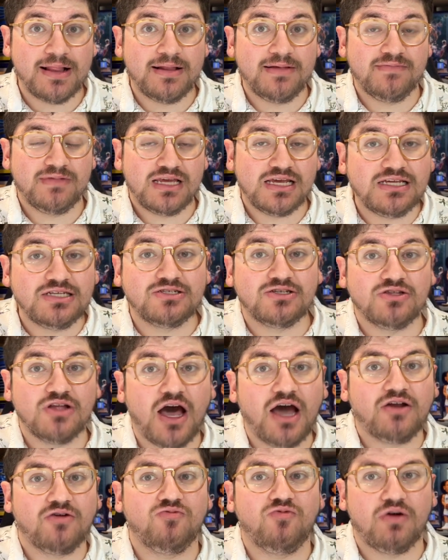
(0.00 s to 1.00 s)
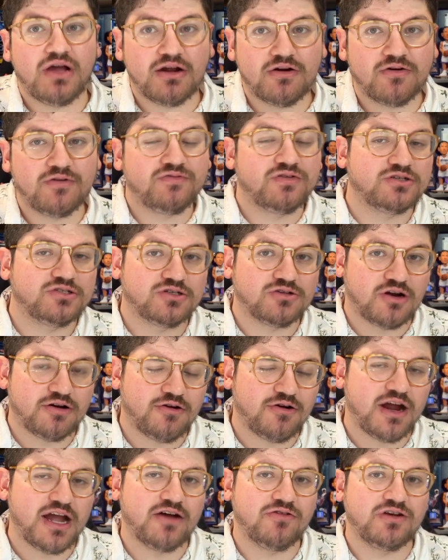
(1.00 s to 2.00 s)
He's not aware of his
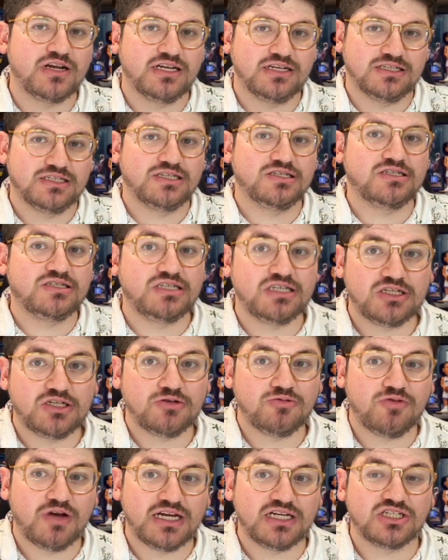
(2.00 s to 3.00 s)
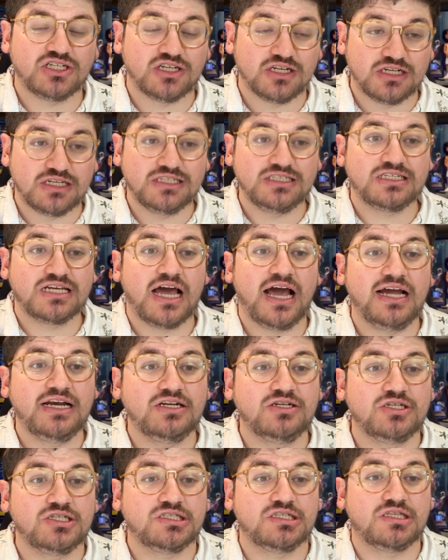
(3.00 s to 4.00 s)
surroundings, his situation. He's kind of
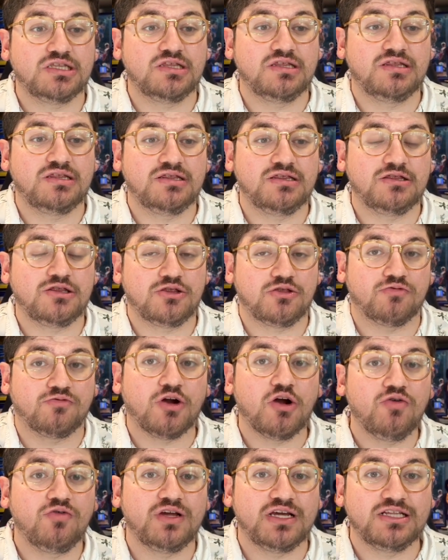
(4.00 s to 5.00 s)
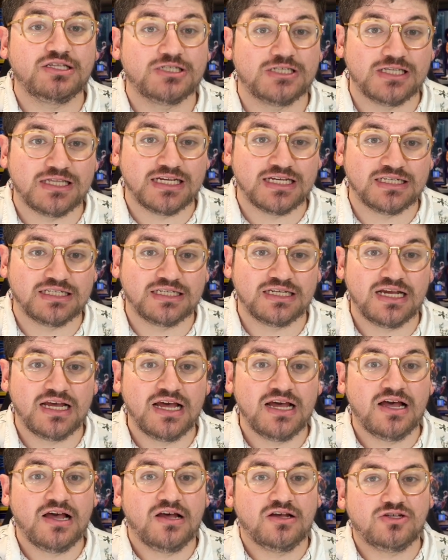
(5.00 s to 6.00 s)
just thrown into this.
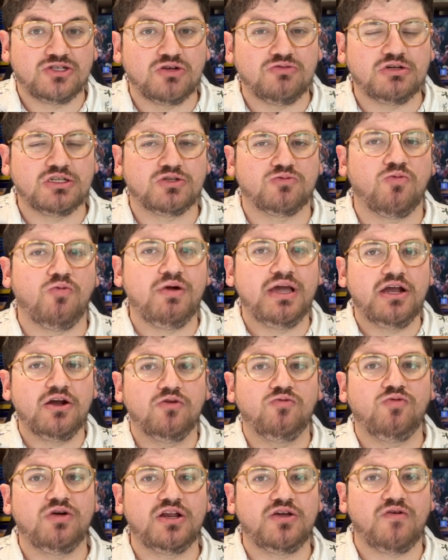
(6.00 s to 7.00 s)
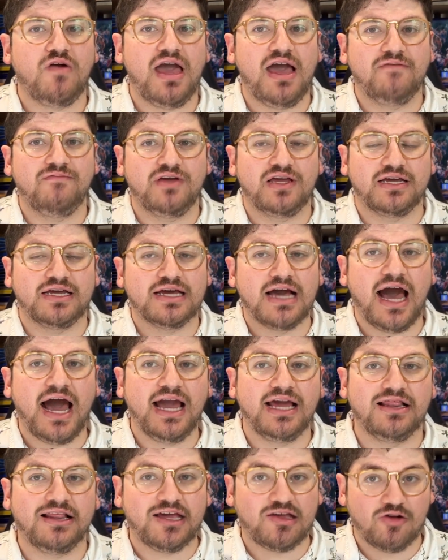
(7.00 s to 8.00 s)
So it's weird when you have a guy
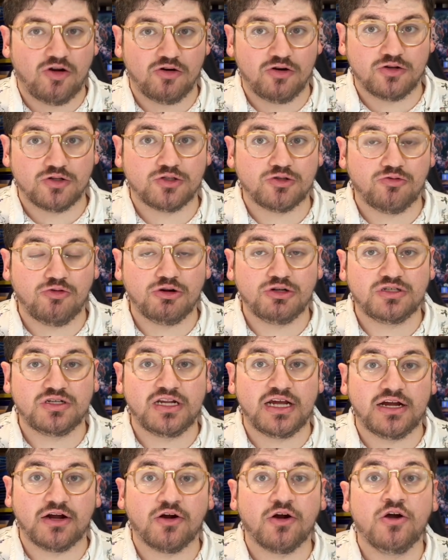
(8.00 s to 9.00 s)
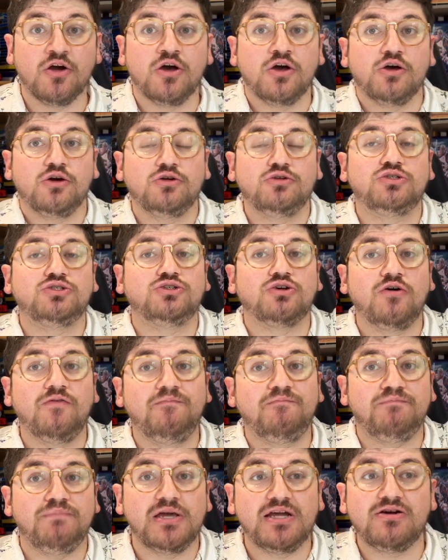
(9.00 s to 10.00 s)
like Arnold Schwarzenegger who's so
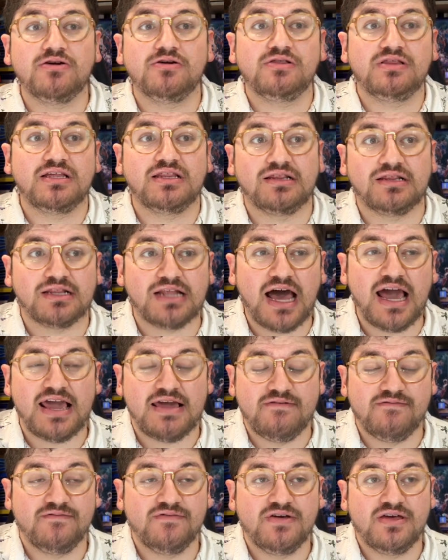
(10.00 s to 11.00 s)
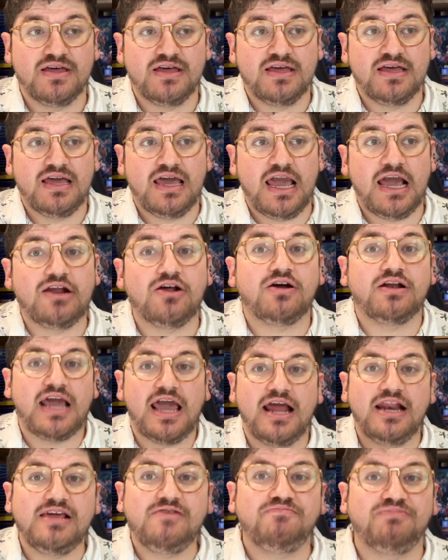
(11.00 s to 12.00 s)
bigger than life. And on
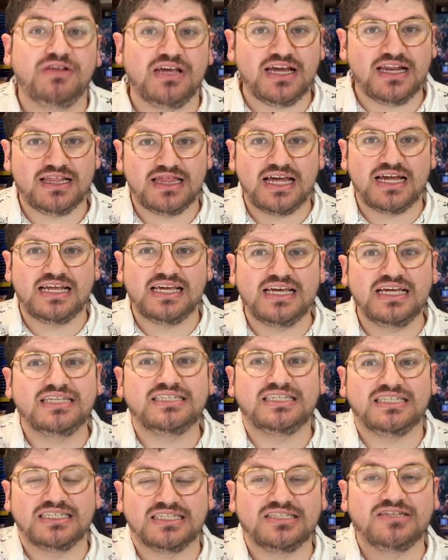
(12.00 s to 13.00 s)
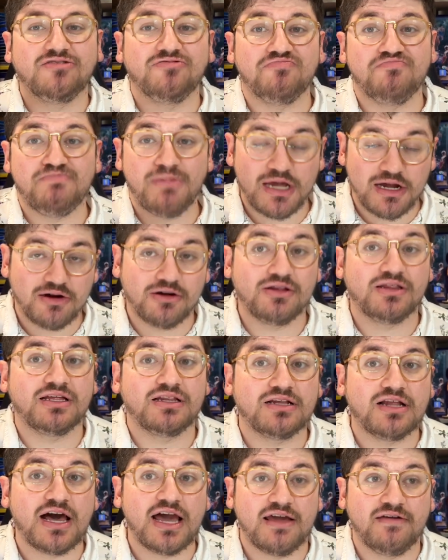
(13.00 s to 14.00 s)
any planet that he is, he's still bigger than
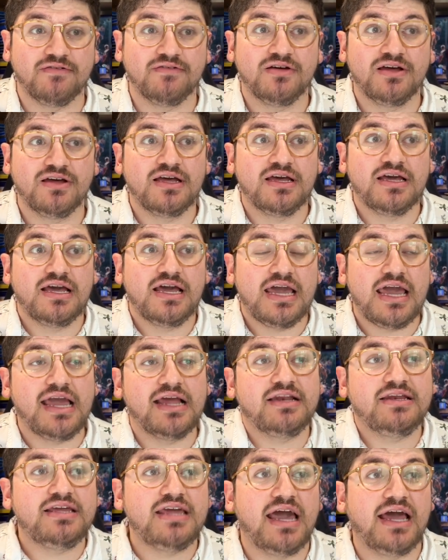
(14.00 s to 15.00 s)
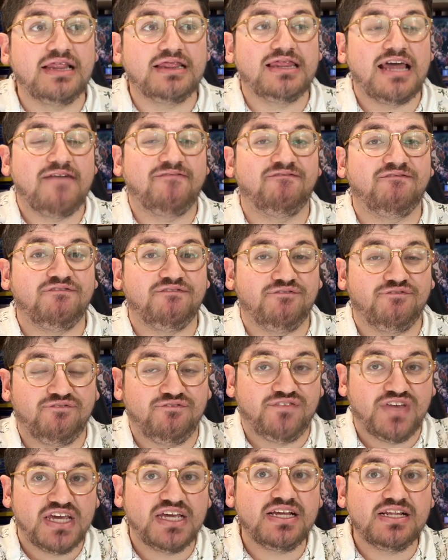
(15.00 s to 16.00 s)
life. And yet that
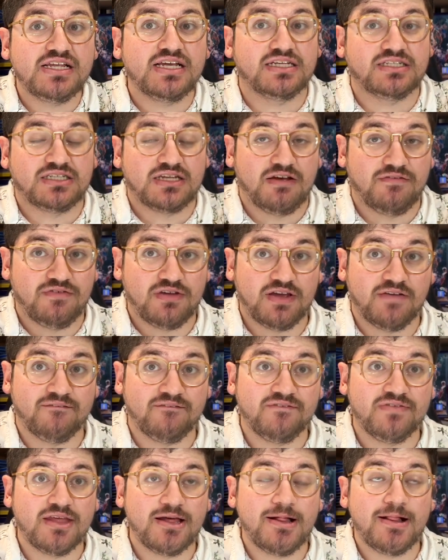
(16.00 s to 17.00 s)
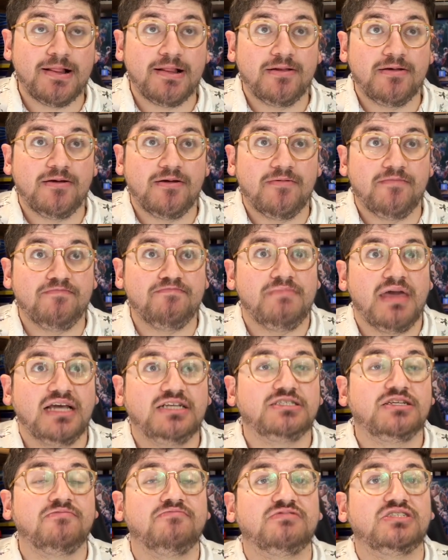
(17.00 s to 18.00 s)
bigness of him
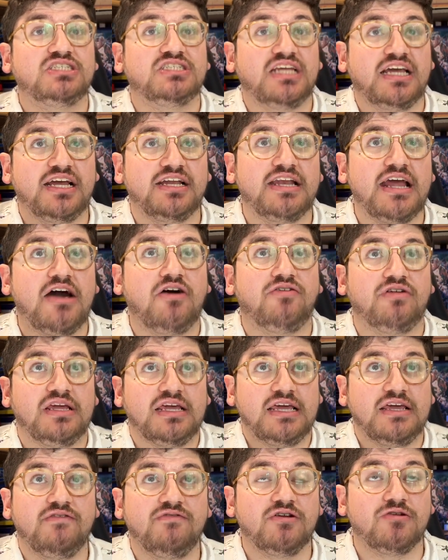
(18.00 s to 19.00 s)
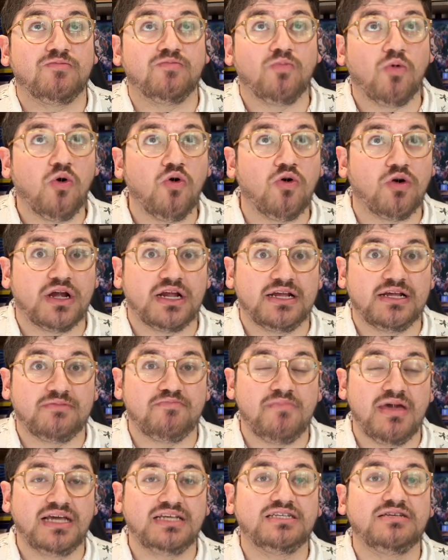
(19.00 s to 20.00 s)
makes him stand out even more. And it
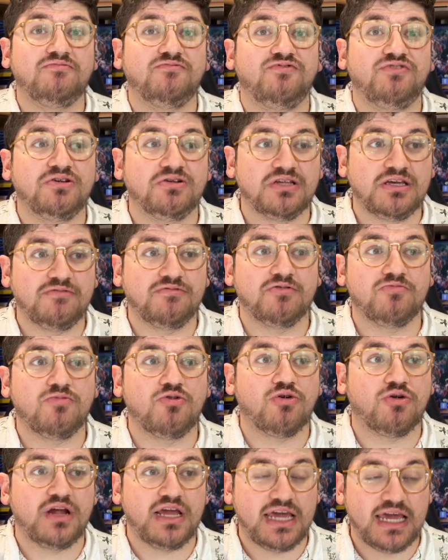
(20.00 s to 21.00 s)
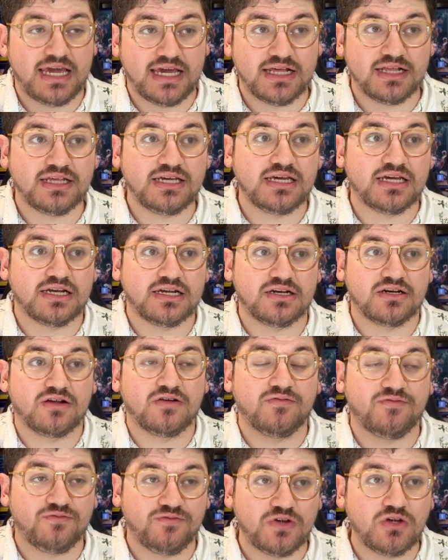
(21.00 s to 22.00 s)
makes him feel even more alien and
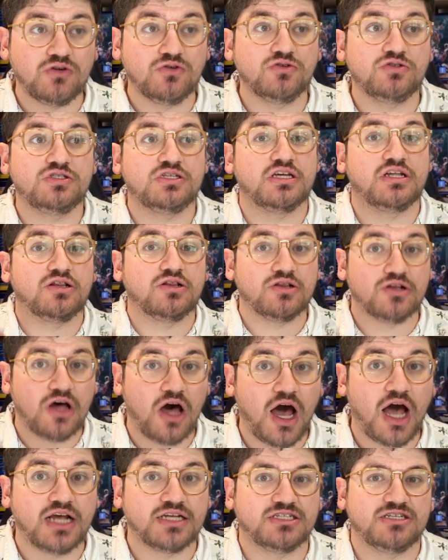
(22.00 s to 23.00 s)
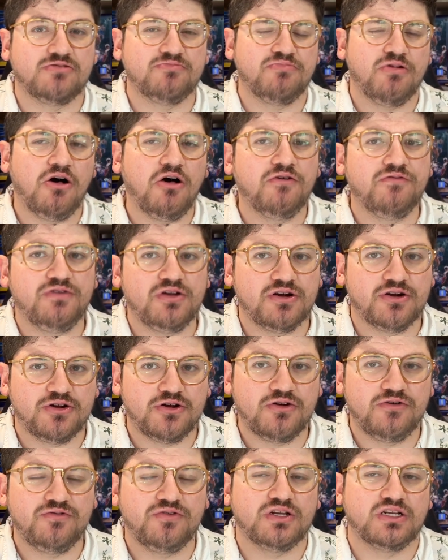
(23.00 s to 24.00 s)
confused and lost. And Paul
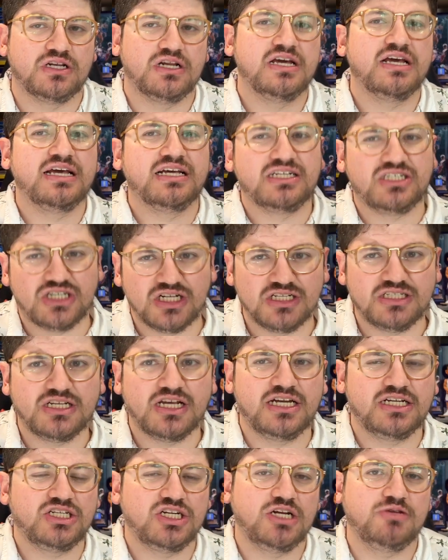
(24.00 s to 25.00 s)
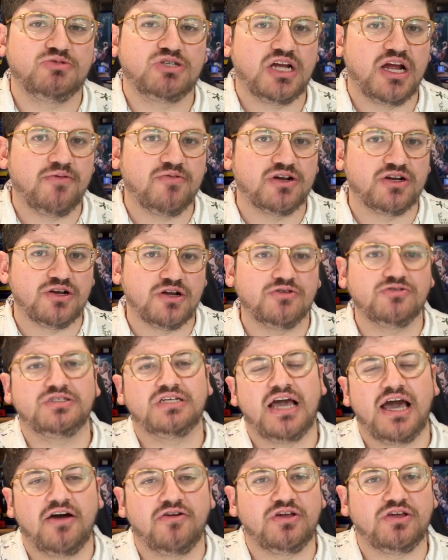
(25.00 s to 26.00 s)
Verhoeven, just like James Cameron, knows
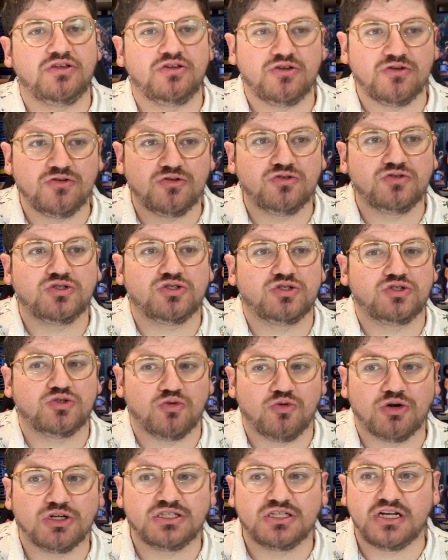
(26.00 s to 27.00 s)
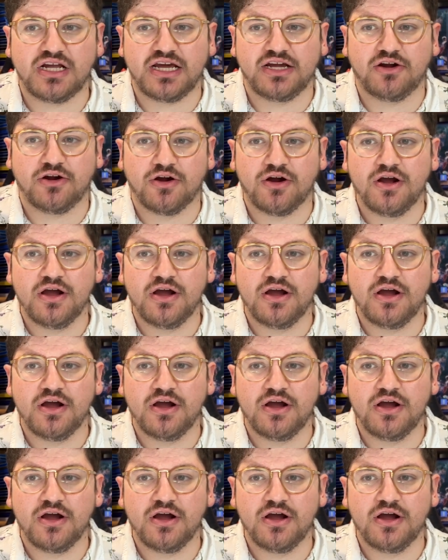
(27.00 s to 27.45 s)
how to use Schwarzenegger